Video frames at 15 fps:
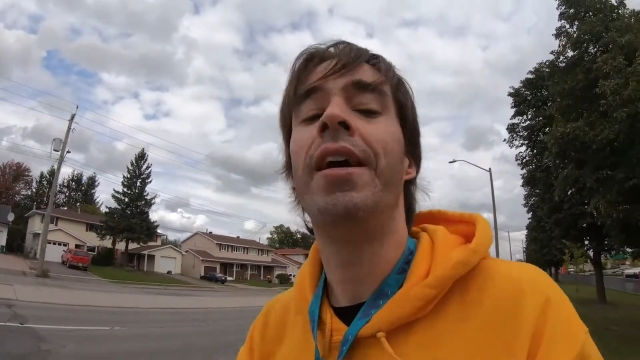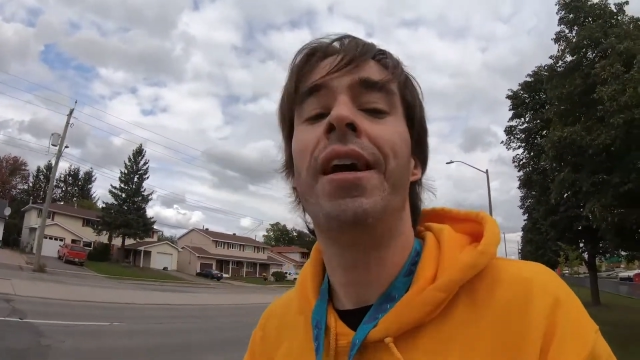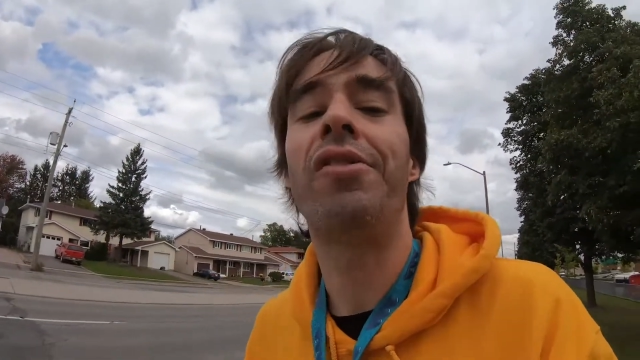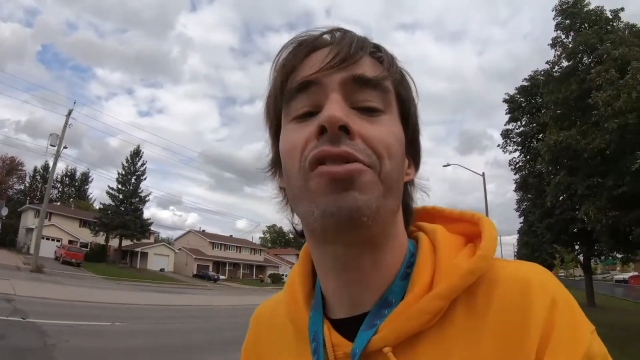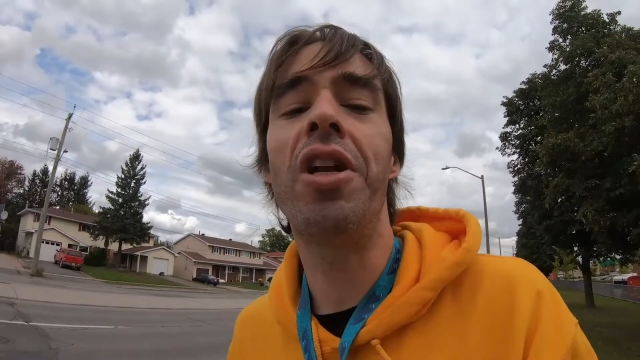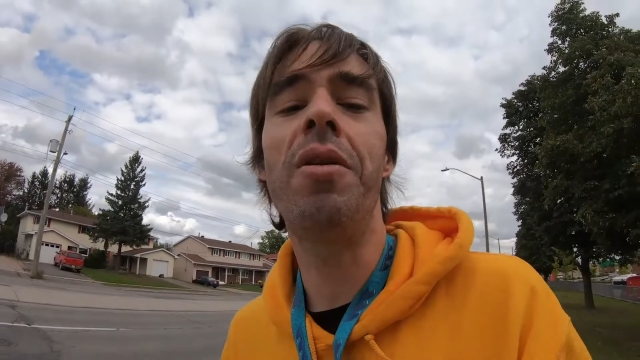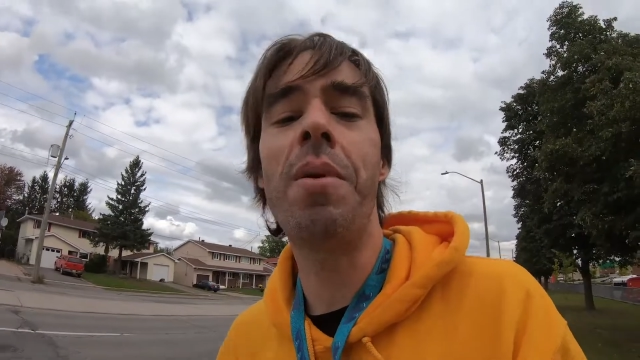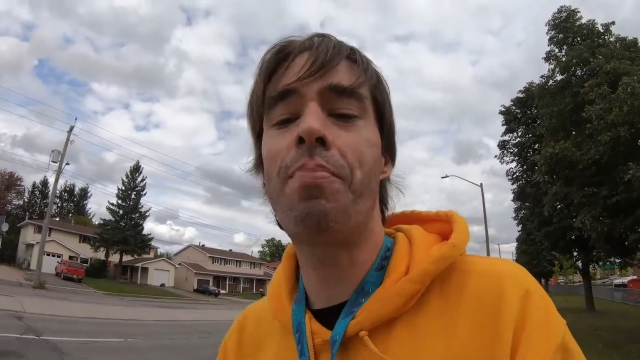it's
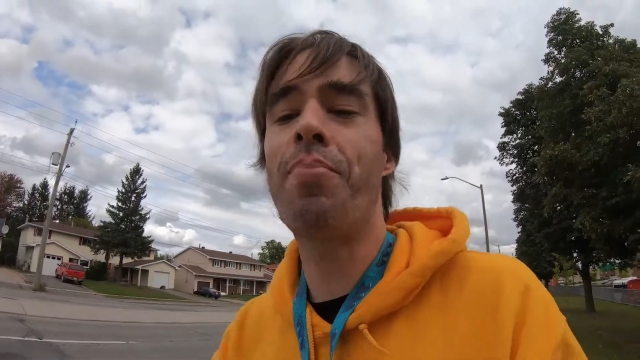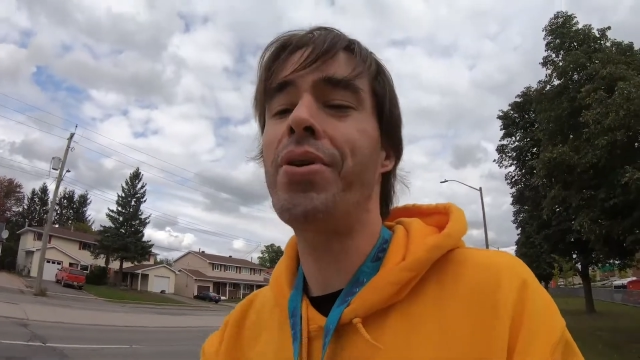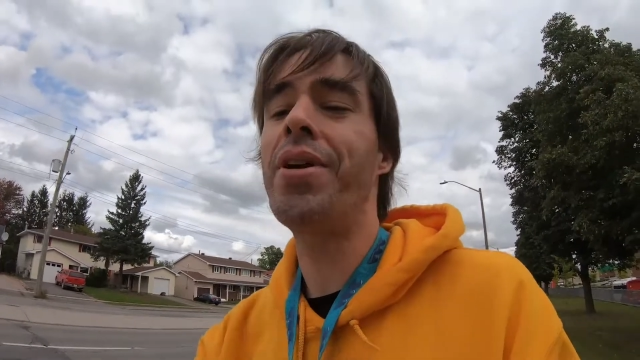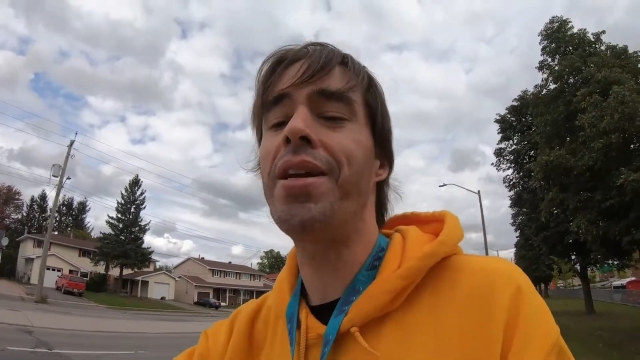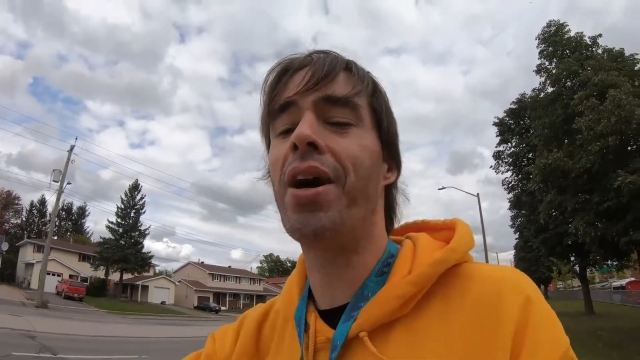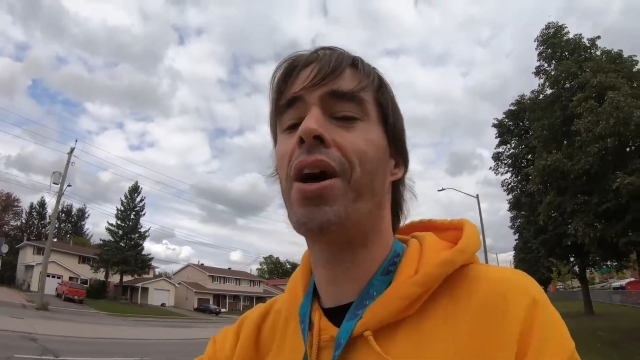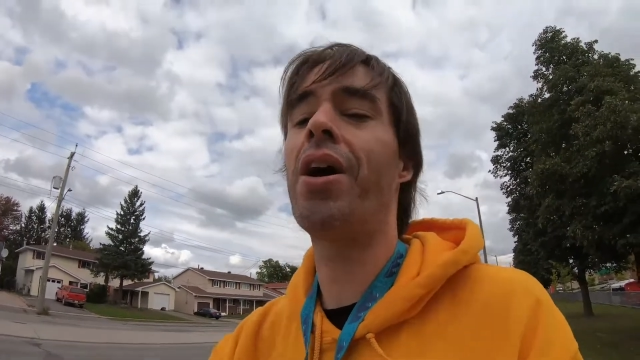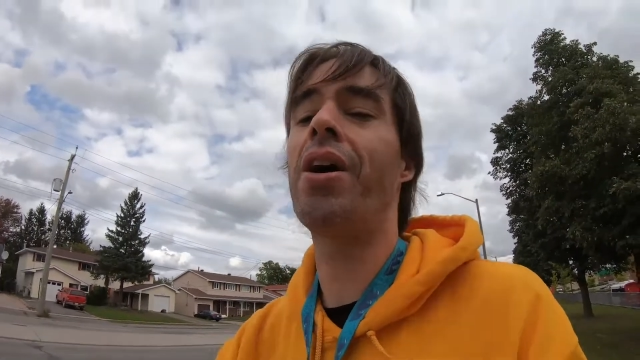gonna be
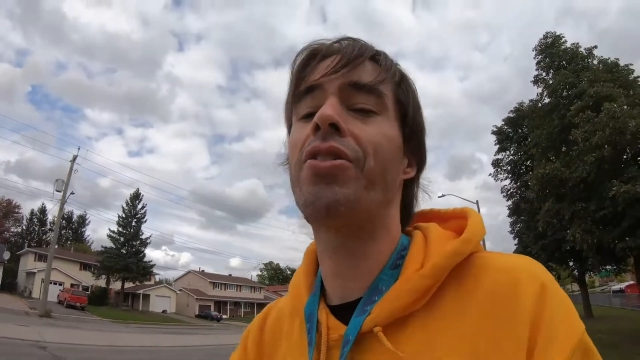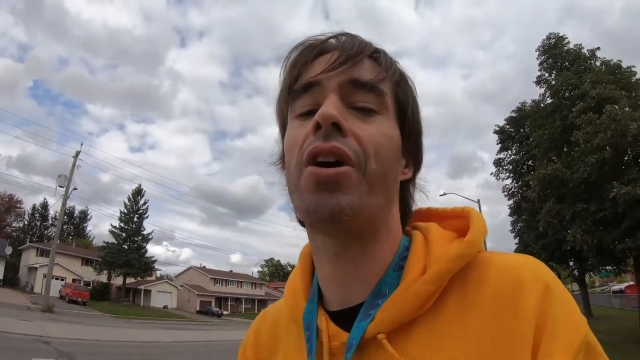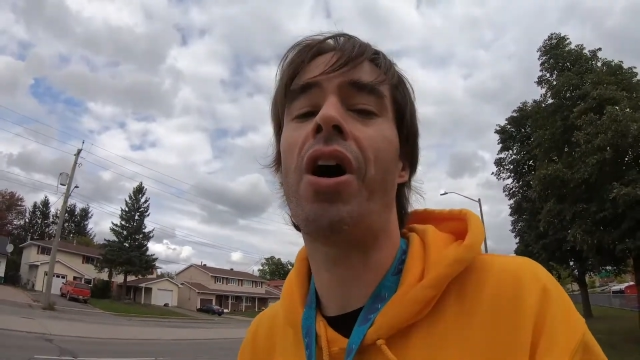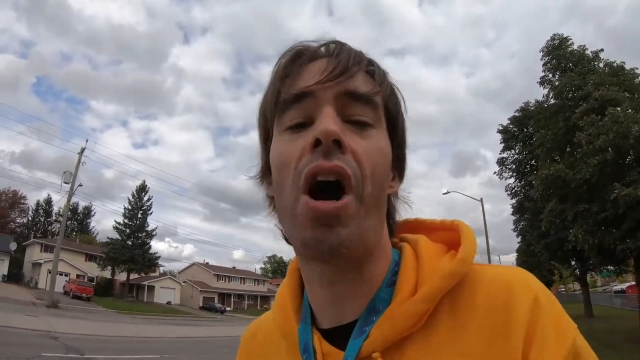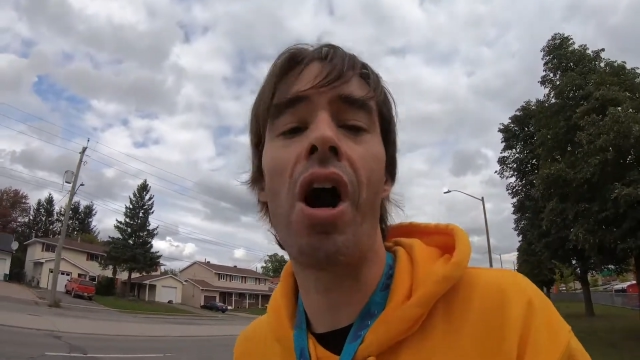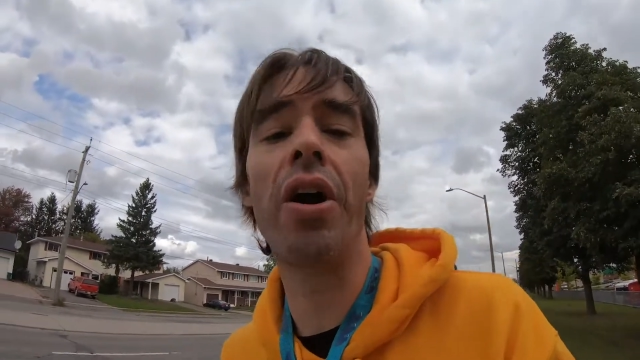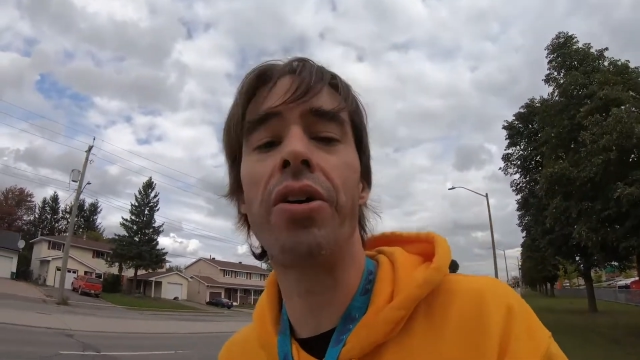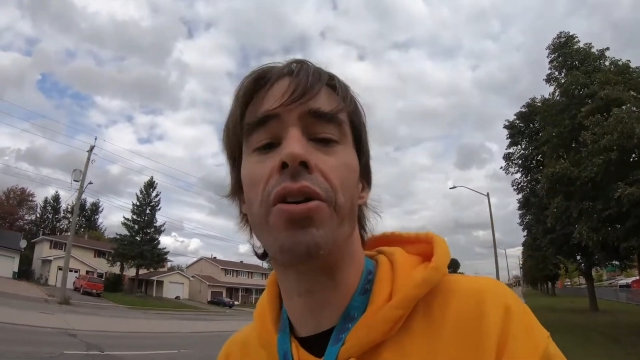pretty hard to
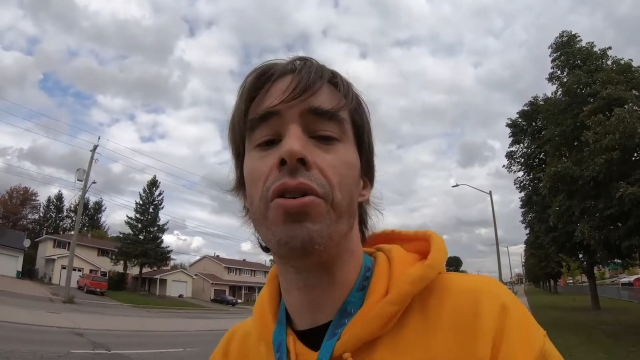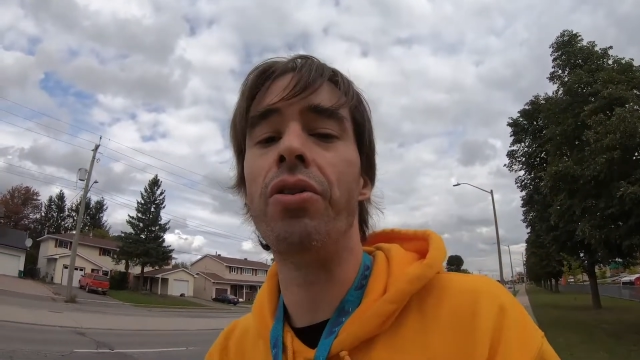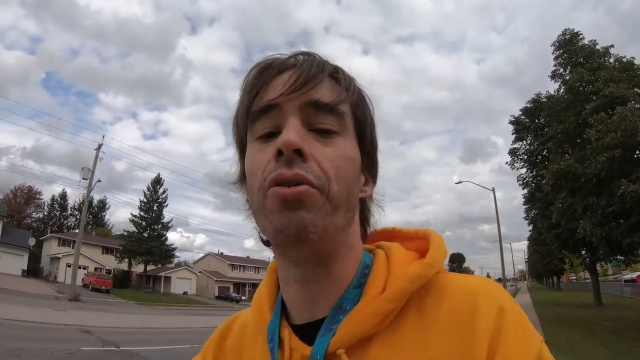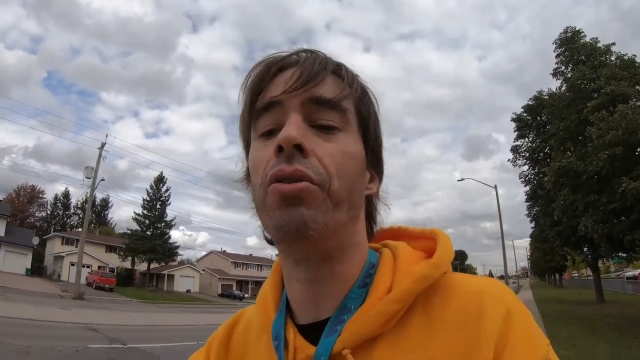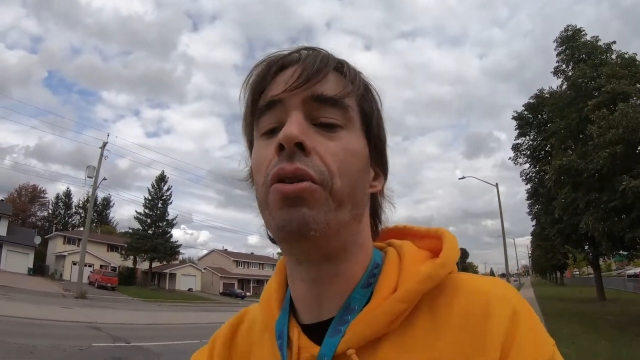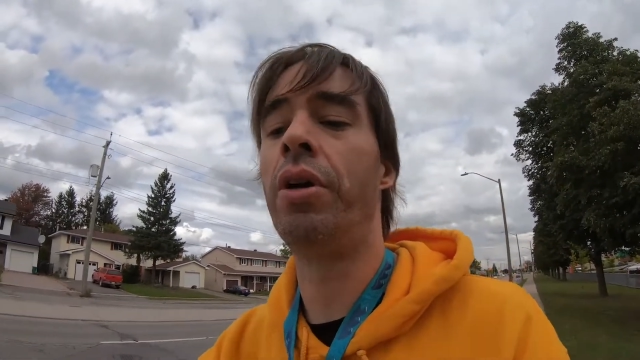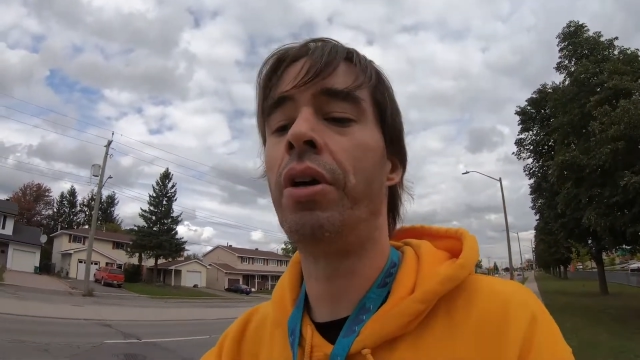argue